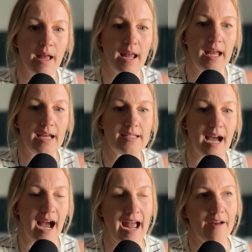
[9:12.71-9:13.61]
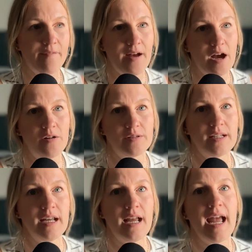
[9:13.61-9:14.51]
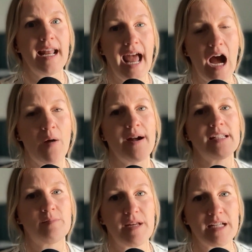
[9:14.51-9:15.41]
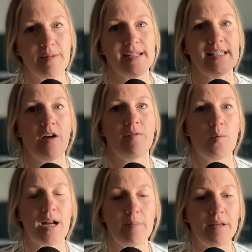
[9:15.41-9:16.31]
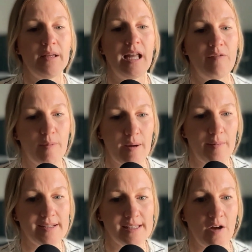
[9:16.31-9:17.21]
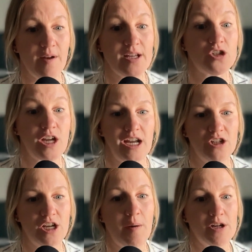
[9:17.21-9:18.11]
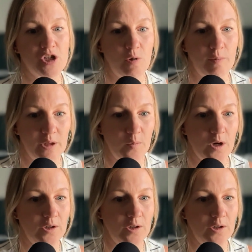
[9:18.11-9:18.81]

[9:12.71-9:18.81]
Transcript: And I have found and how I speak to myself and what I believe about myself has changed how I show up in the world.